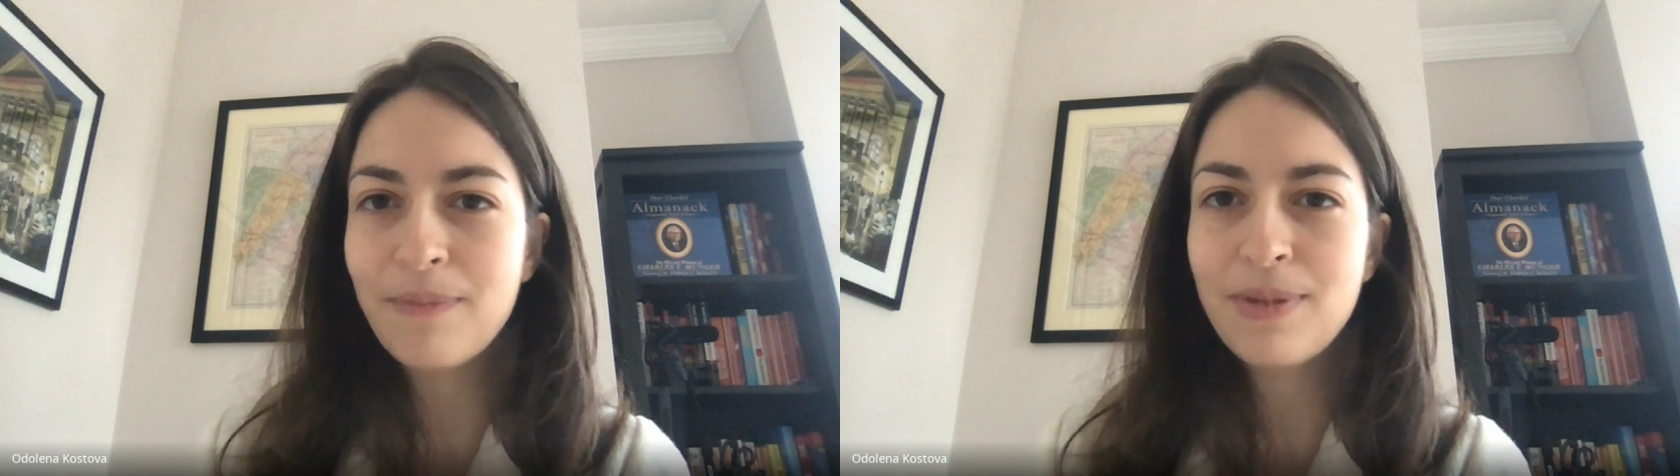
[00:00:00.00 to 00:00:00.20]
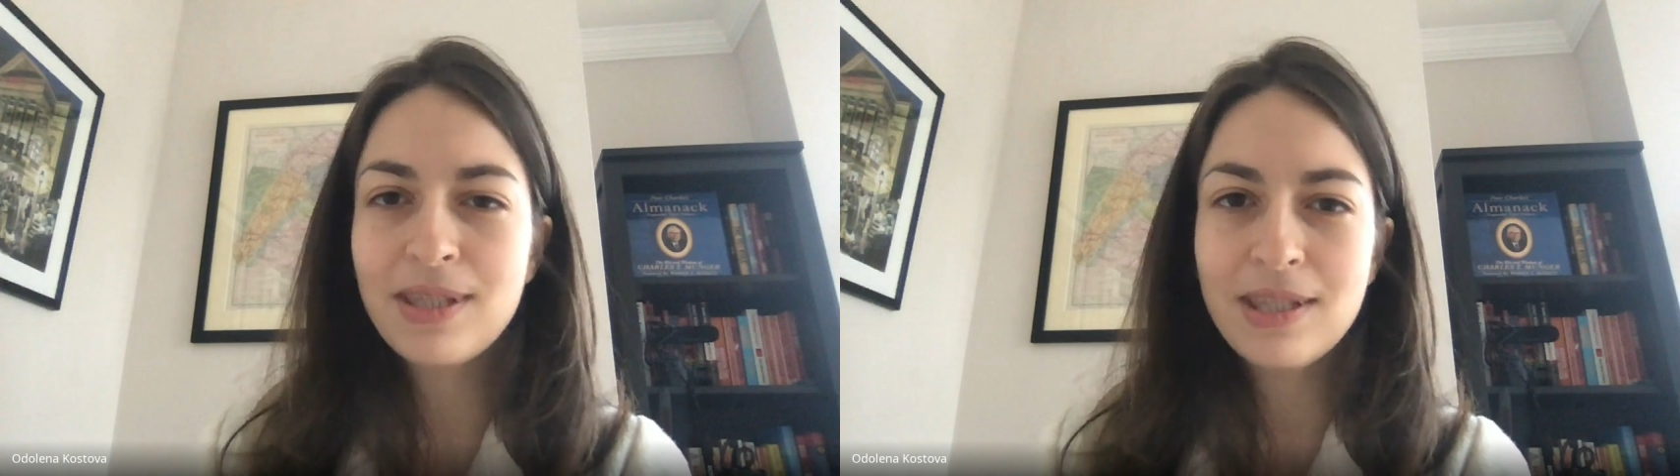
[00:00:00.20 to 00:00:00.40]

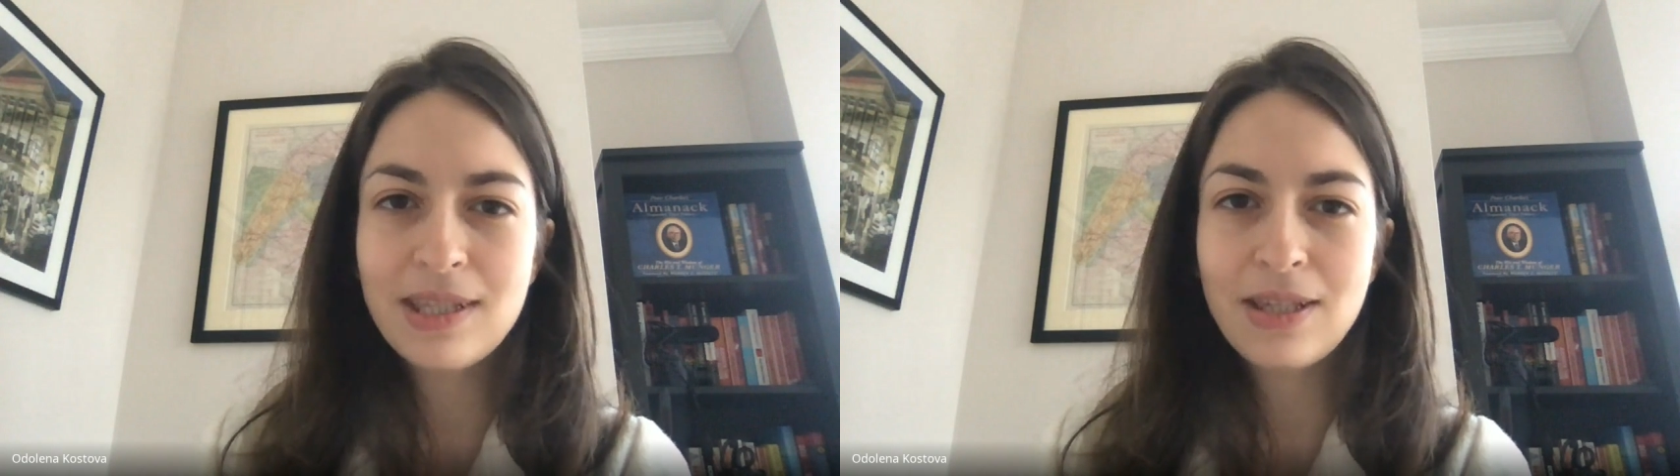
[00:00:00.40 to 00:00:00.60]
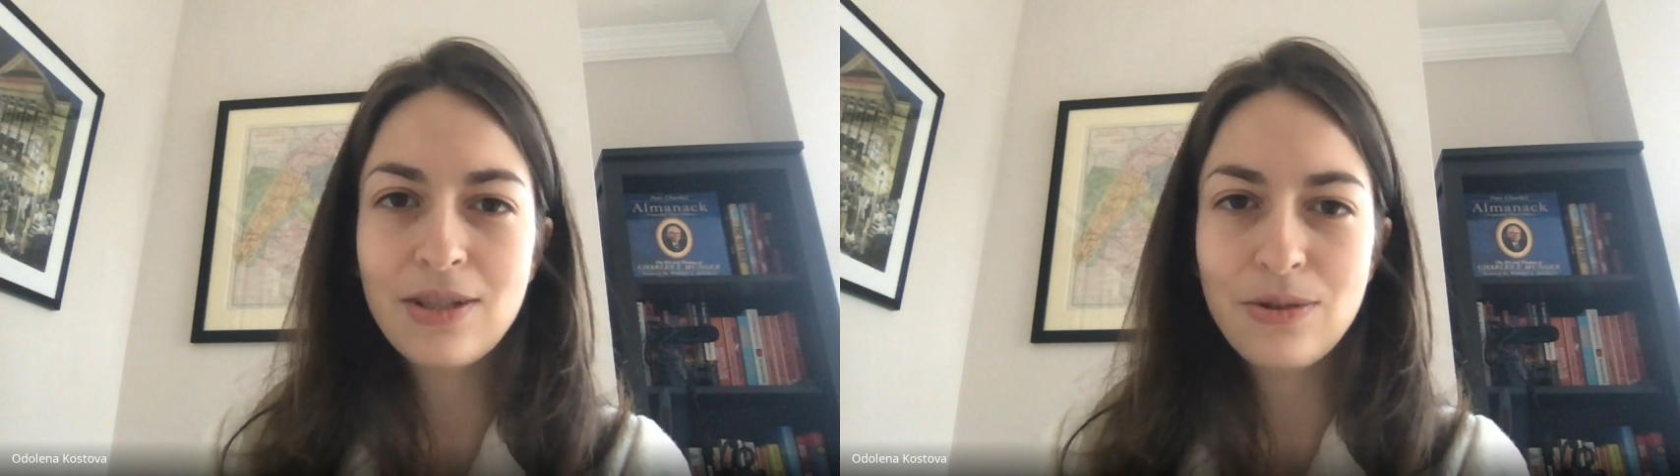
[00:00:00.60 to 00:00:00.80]
Business
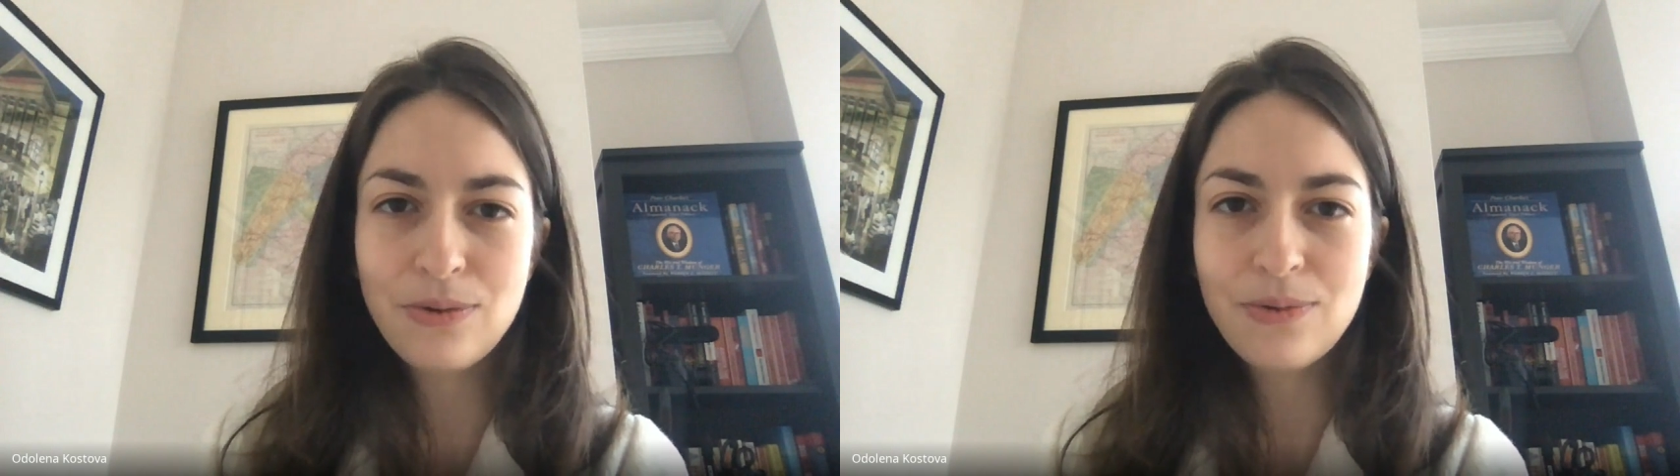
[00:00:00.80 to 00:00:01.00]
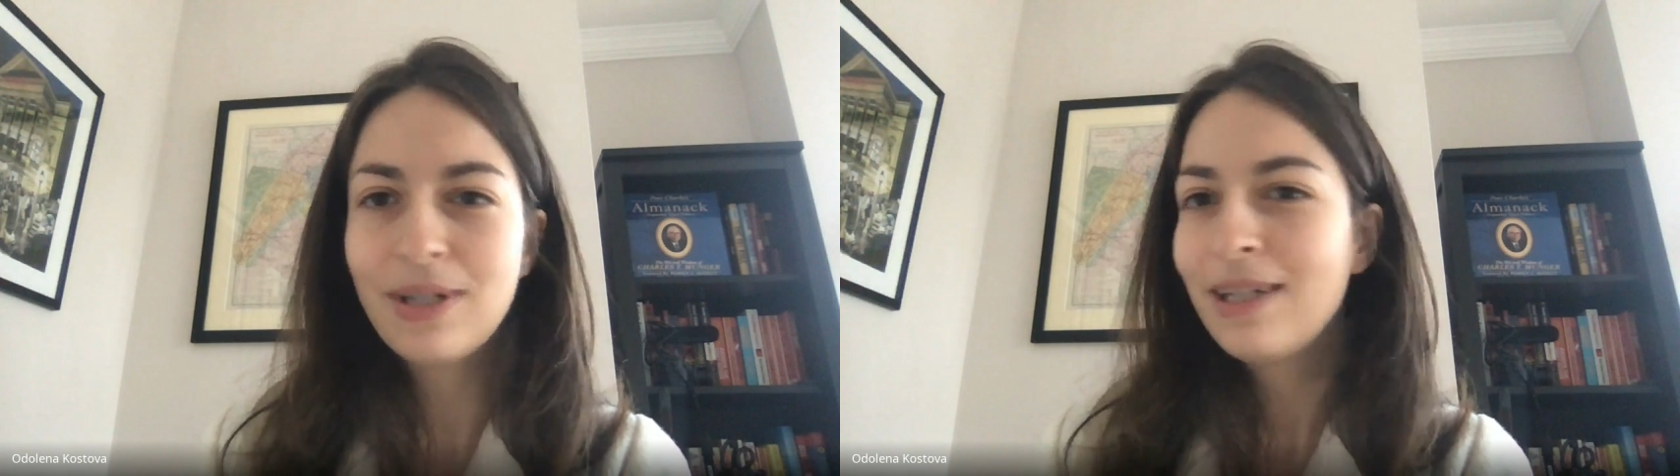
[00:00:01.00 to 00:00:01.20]
and
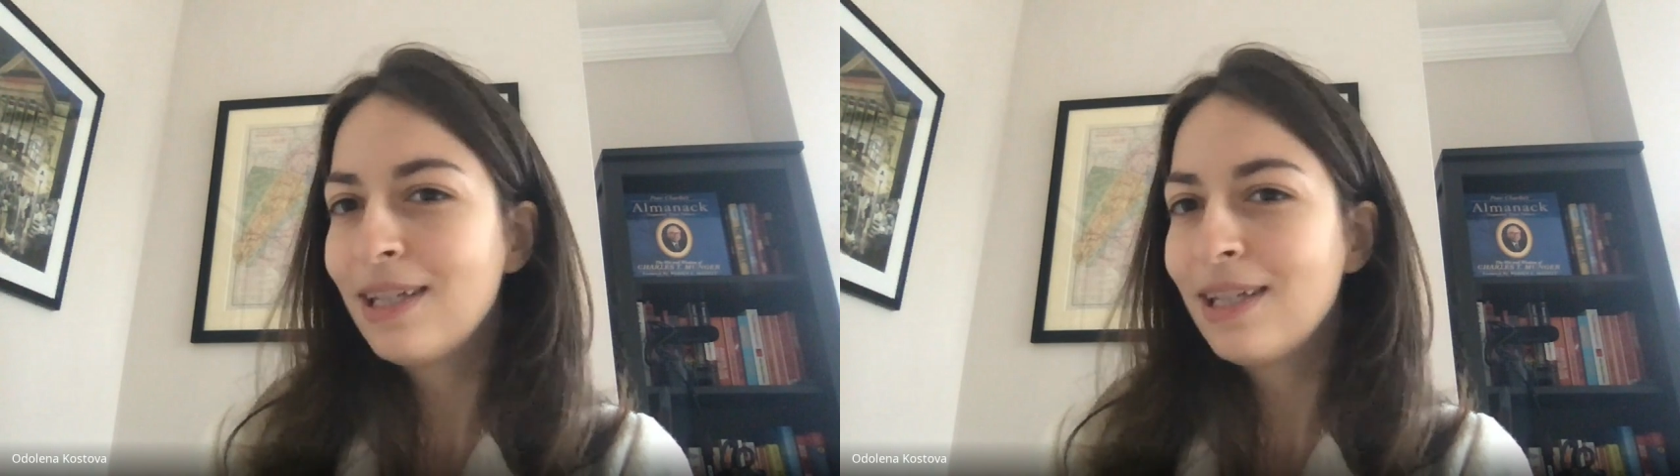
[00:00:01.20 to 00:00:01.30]
you